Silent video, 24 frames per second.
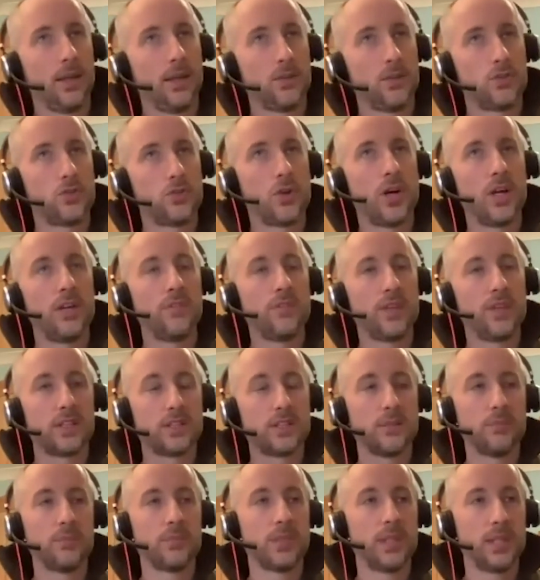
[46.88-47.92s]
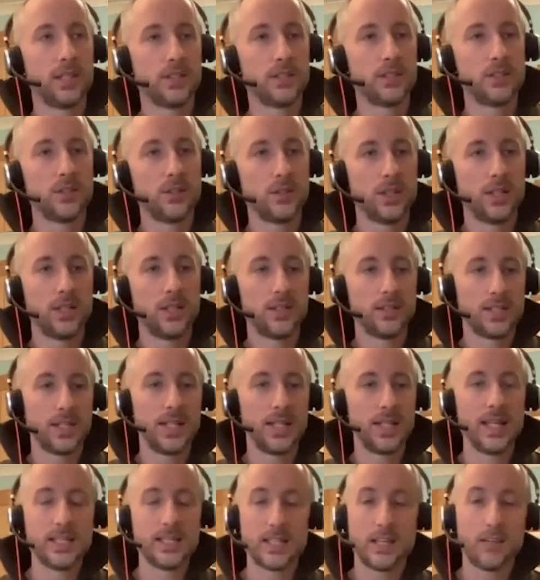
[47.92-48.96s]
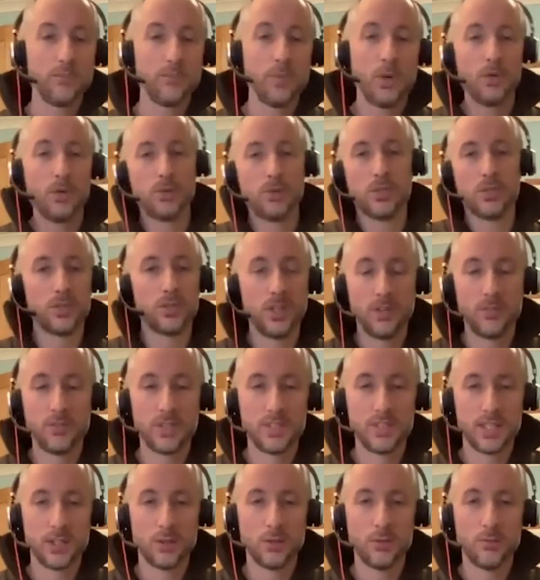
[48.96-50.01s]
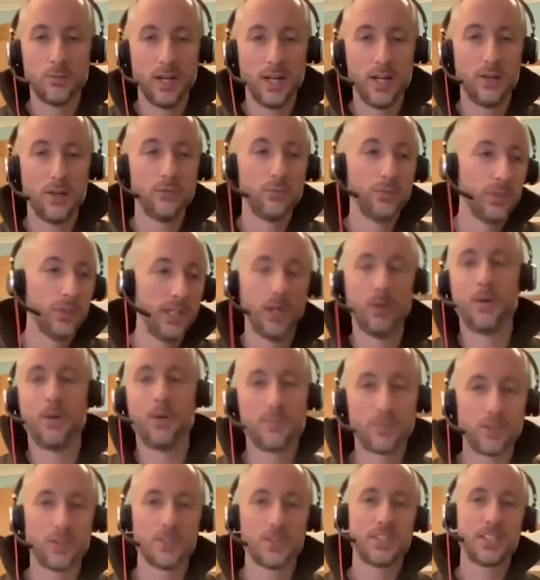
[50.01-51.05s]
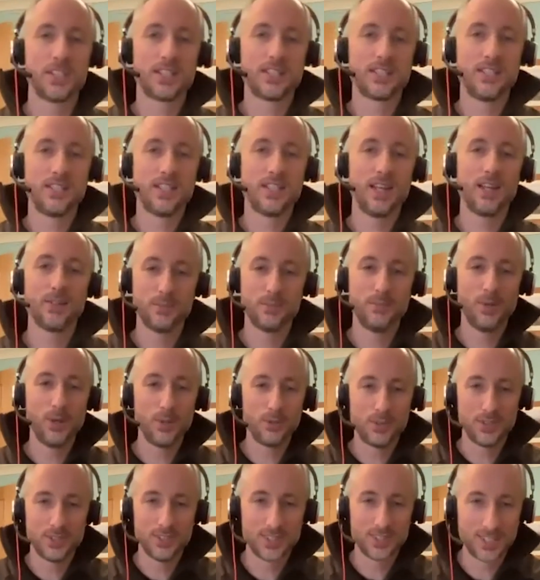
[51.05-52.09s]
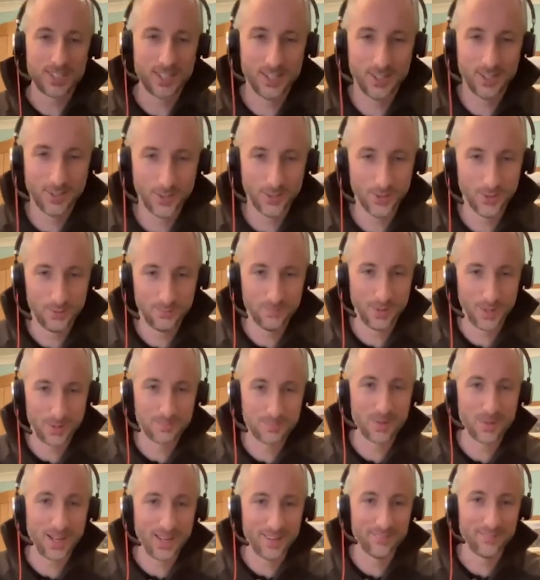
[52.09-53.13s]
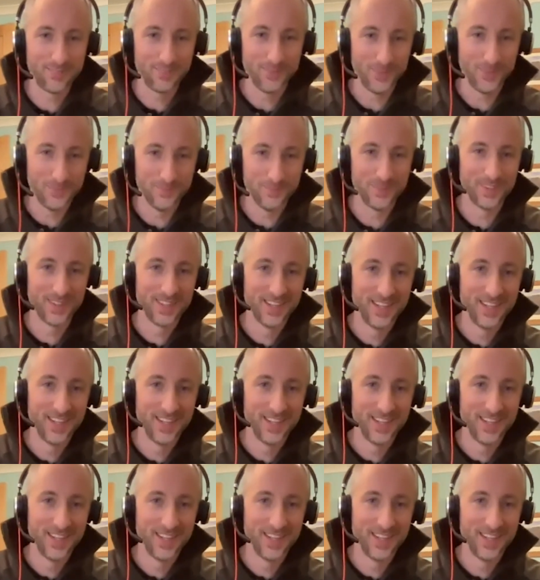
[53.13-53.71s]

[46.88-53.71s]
driving something to, let's say, let's have motors on every single valve. Well, now I've got 60,000 motors on my platform.